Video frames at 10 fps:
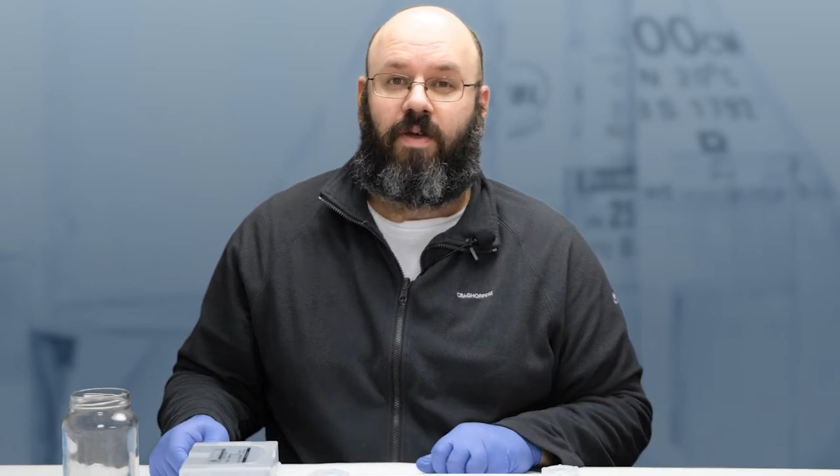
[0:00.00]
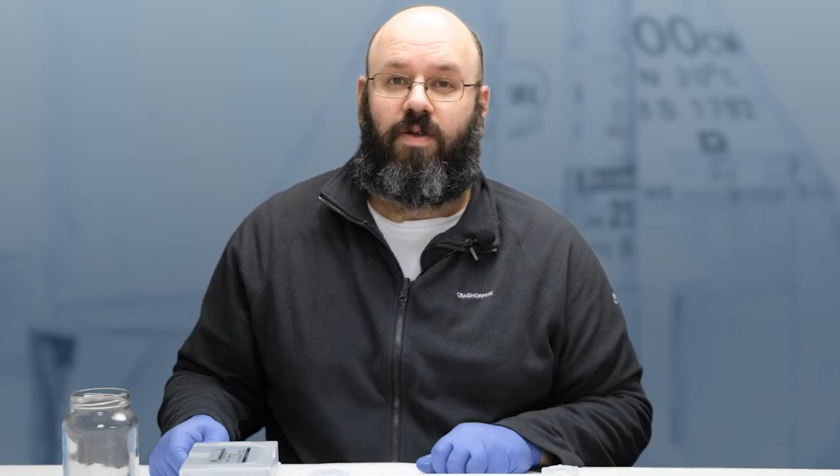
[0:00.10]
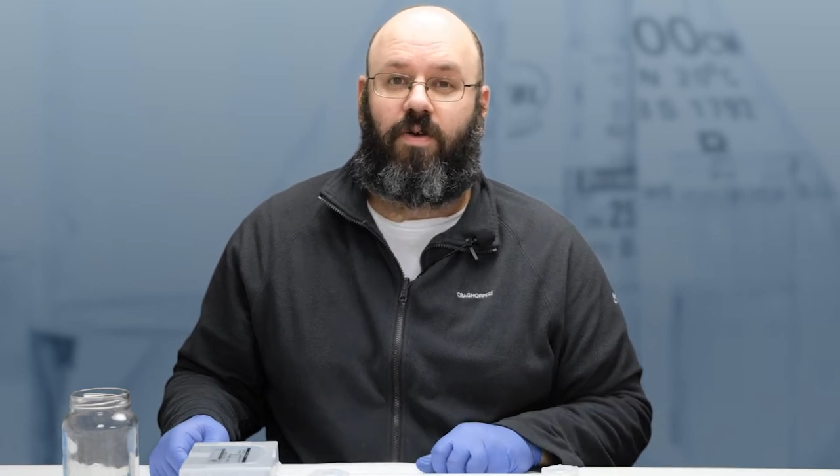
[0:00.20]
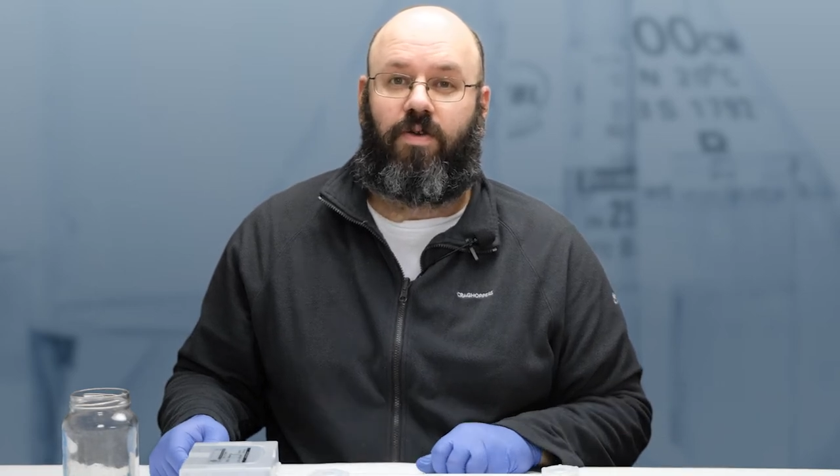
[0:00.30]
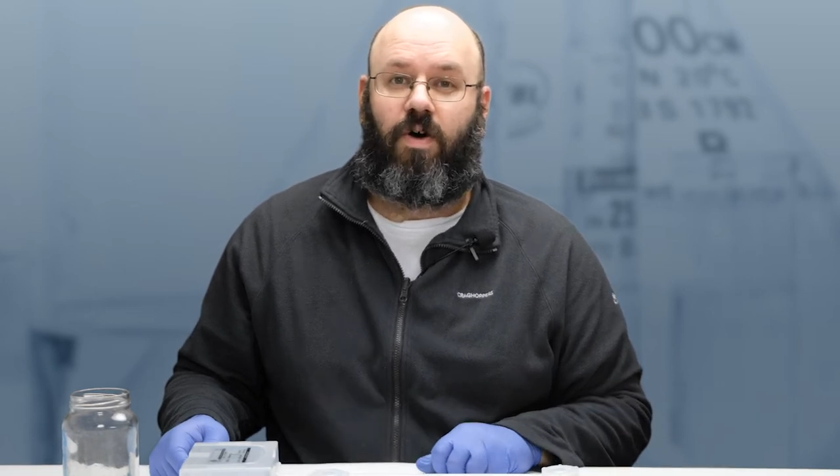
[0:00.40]
You
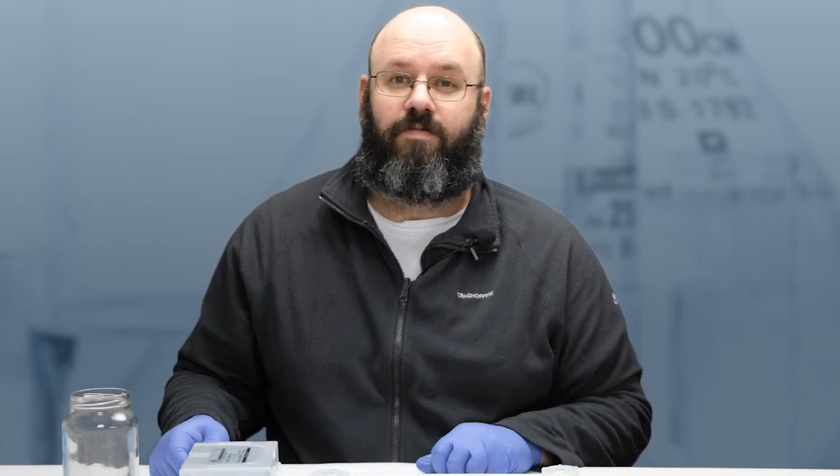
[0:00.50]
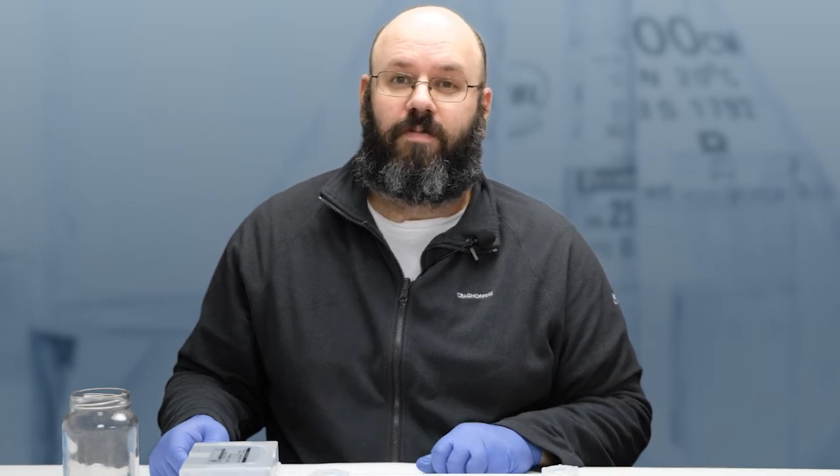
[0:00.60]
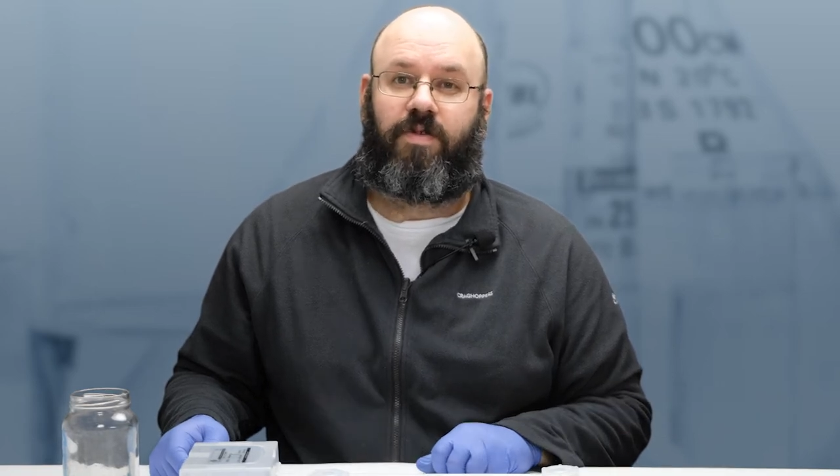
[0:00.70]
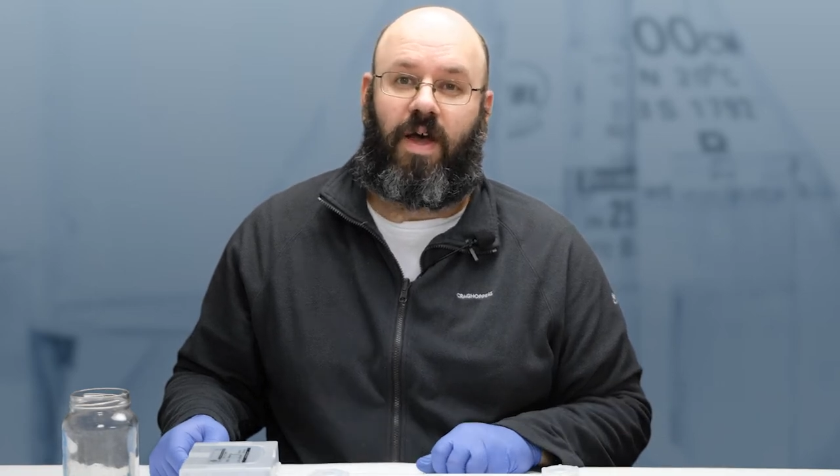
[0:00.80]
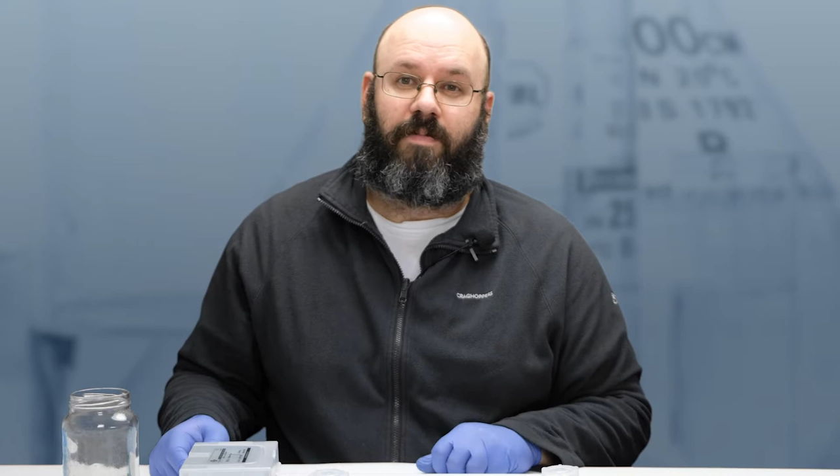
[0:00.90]
can go from
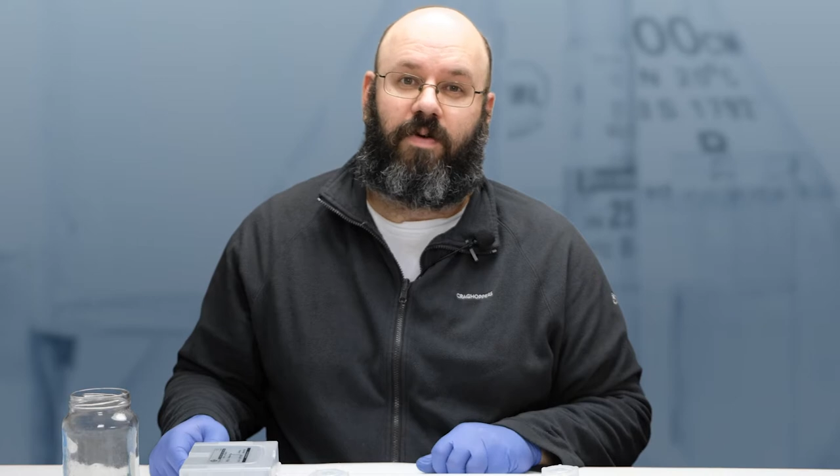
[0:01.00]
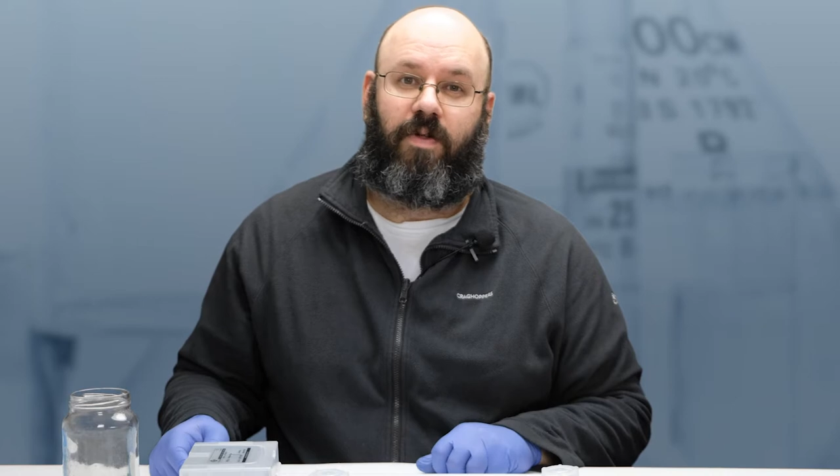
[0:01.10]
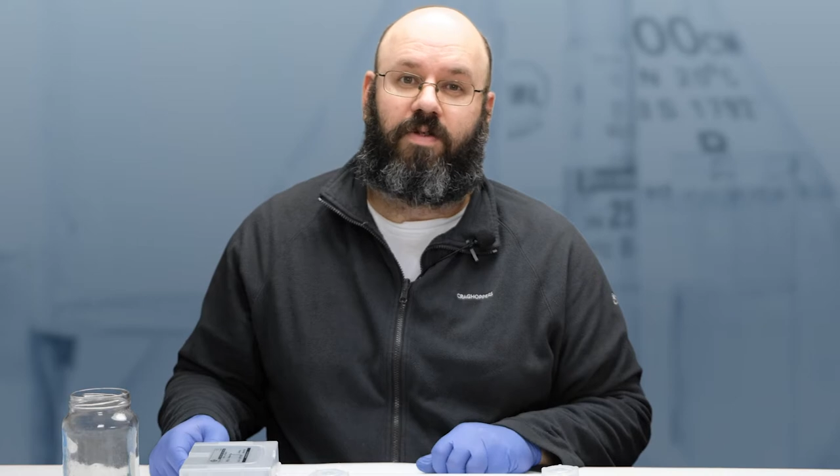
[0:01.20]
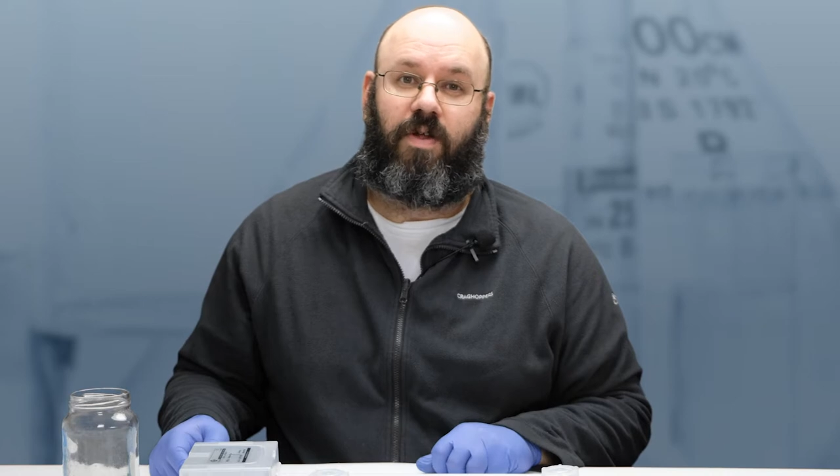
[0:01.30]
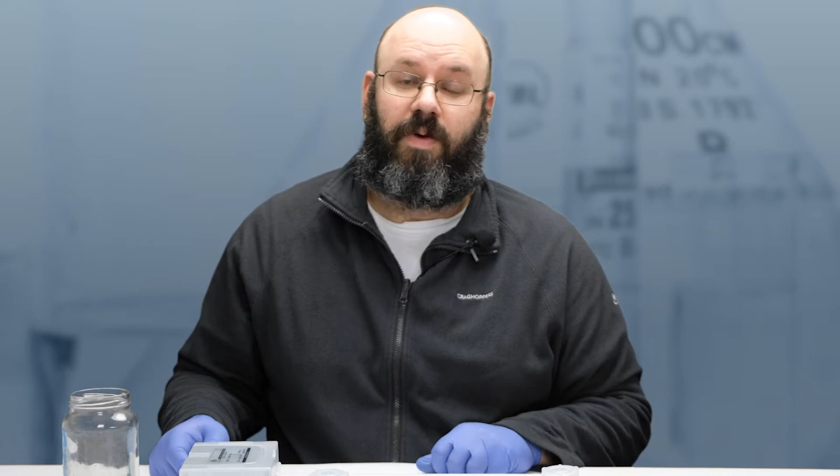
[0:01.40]

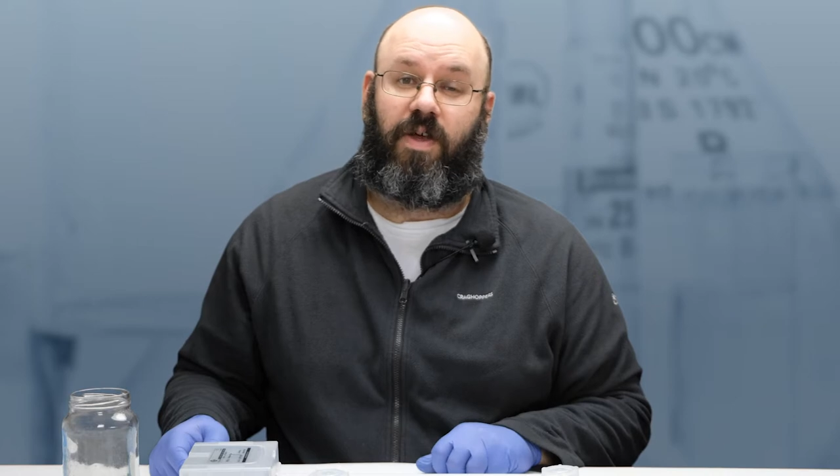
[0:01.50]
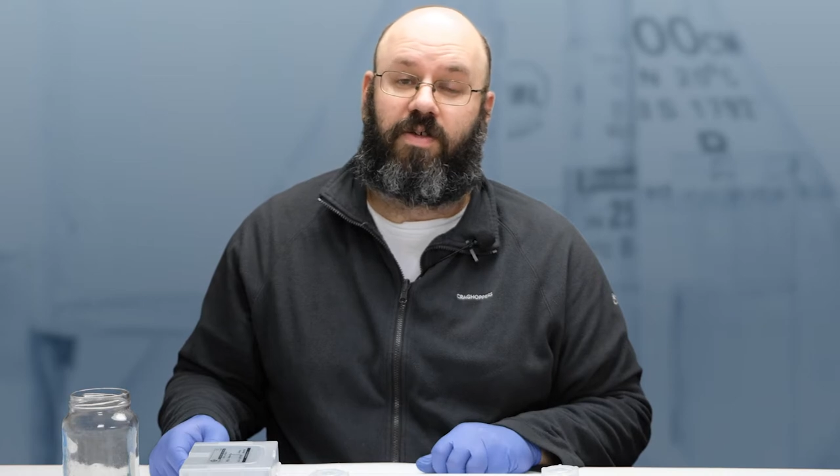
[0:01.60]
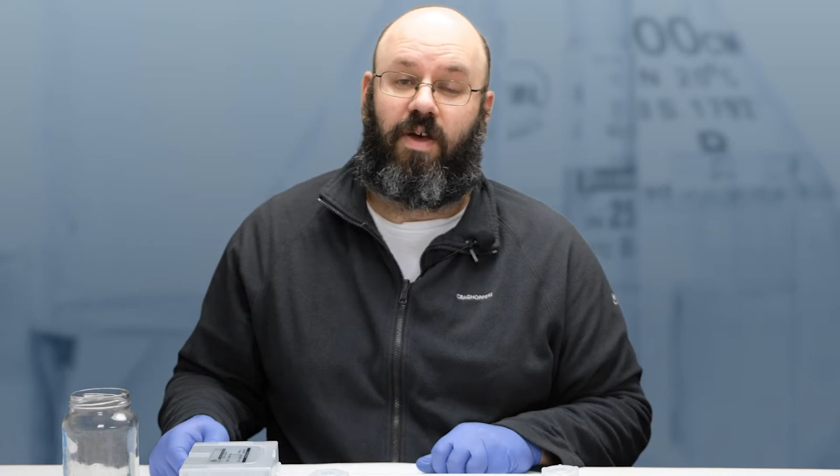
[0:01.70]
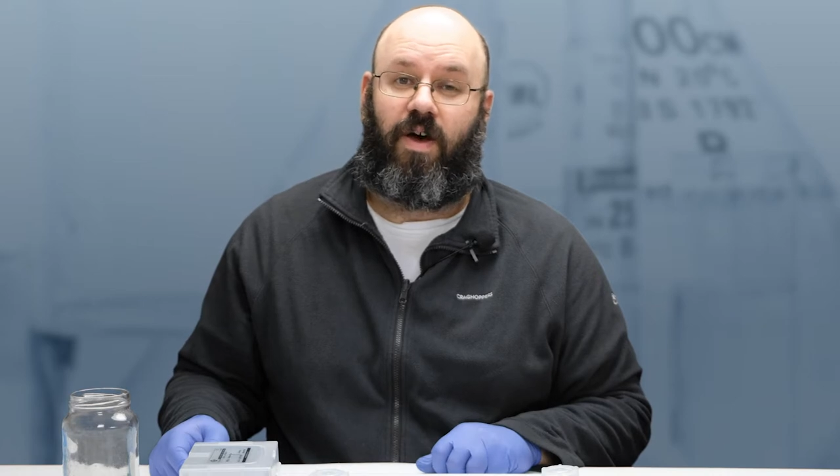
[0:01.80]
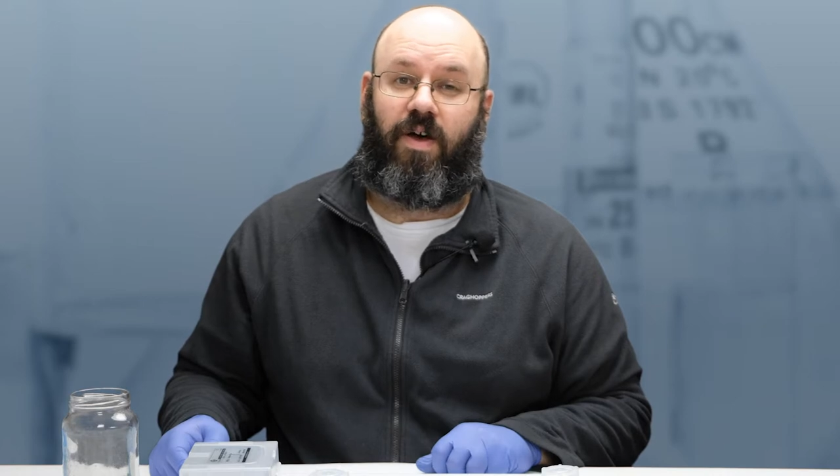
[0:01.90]
sample to
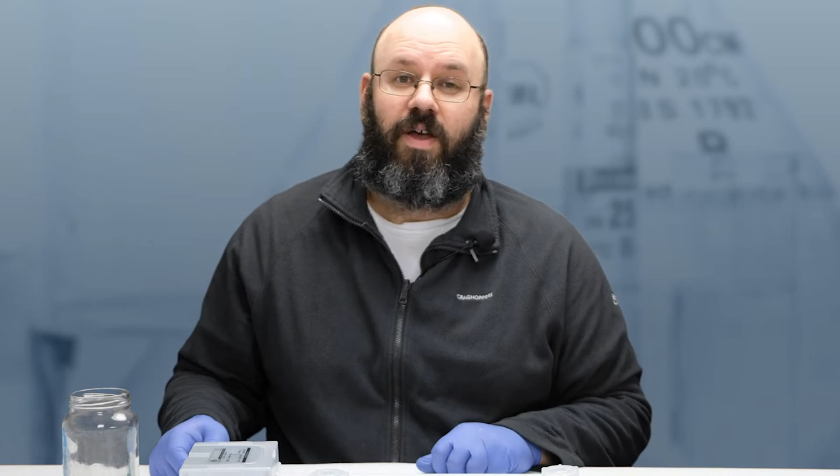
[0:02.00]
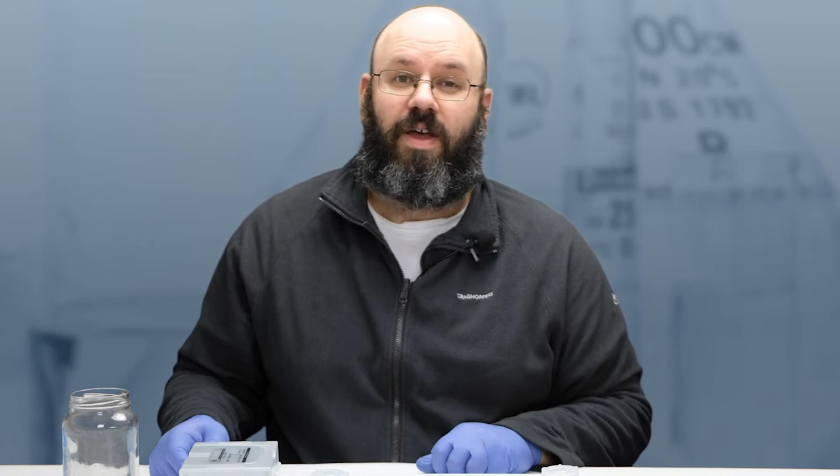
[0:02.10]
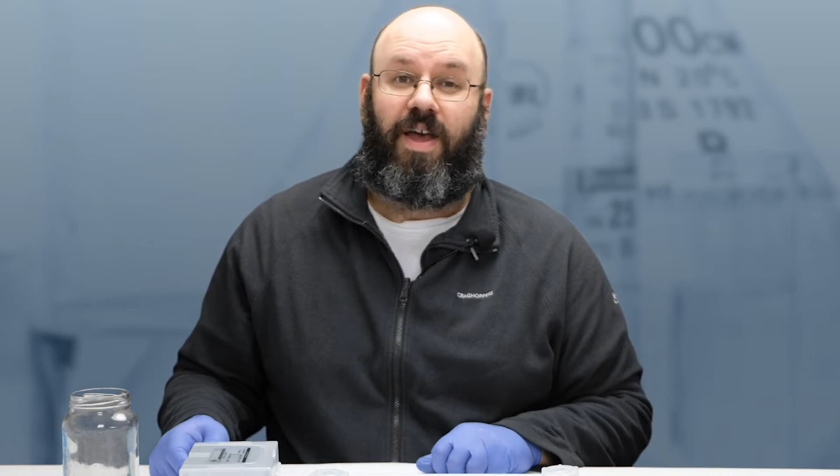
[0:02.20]
PCR